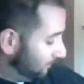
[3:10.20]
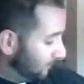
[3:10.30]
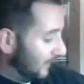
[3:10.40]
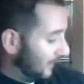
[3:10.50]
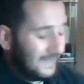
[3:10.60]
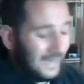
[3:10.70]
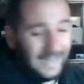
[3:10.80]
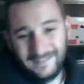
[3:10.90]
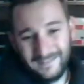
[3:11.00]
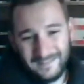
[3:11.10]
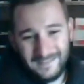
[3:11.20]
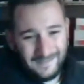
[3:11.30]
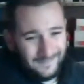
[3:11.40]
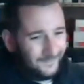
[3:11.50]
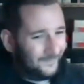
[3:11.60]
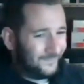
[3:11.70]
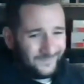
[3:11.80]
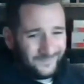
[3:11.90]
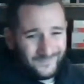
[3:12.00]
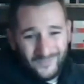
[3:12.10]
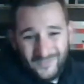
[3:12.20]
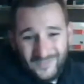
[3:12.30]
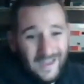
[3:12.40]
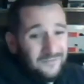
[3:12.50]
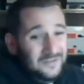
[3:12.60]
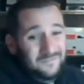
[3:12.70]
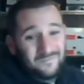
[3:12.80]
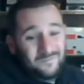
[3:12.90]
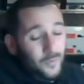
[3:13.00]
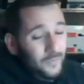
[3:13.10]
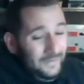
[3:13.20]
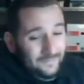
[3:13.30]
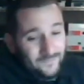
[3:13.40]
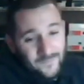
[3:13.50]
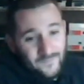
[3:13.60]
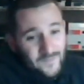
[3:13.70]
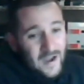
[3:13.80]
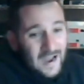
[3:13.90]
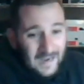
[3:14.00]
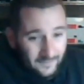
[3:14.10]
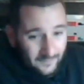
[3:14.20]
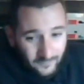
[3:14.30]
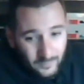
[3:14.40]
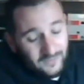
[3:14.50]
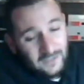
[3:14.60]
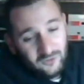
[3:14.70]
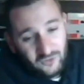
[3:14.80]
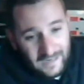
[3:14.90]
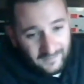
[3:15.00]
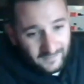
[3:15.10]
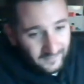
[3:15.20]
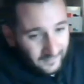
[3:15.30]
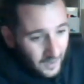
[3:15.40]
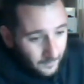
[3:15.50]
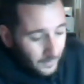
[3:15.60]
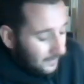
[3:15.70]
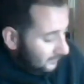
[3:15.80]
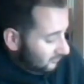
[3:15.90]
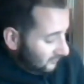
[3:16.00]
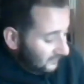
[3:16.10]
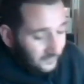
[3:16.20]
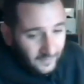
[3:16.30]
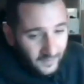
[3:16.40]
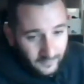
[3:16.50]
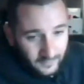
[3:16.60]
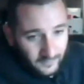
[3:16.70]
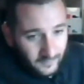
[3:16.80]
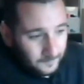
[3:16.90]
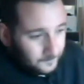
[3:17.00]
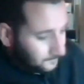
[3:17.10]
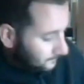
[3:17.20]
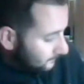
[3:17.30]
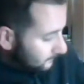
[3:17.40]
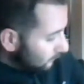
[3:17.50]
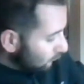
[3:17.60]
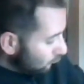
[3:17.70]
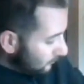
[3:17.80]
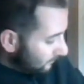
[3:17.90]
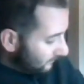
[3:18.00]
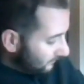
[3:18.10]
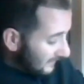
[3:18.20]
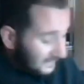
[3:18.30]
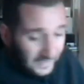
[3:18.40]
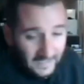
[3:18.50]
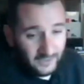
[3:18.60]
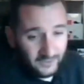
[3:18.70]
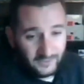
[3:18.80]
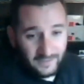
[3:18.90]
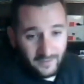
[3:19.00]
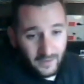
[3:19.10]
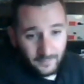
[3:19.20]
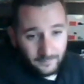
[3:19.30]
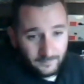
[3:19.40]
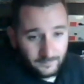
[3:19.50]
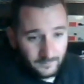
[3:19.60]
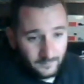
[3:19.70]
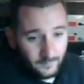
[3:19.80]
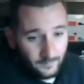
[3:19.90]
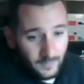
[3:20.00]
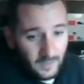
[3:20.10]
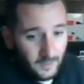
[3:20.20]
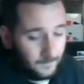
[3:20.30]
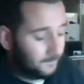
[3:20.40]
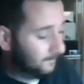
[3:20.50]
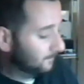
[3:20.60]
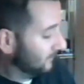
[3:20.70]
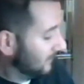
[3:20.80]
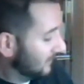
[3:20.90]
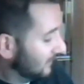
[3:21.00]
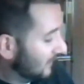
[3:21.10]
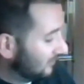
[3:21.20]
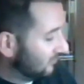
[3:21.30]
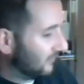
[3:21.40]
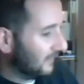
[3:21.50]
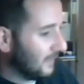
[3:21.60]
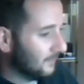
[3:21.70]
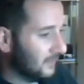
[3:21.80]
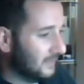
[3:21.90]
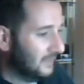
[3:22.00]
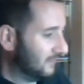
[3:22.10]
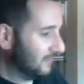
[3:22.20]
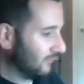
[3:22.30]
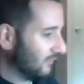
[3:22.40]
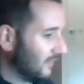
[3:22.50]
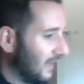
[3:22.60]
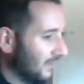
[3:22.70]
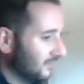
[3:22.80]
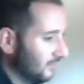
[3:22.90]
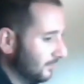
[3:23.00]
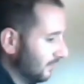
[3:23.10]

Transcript: But 97.5% chance I'm probably just going to sell these. Not that I got a good deal on them. Um, I just think I'm going to need a different size, to be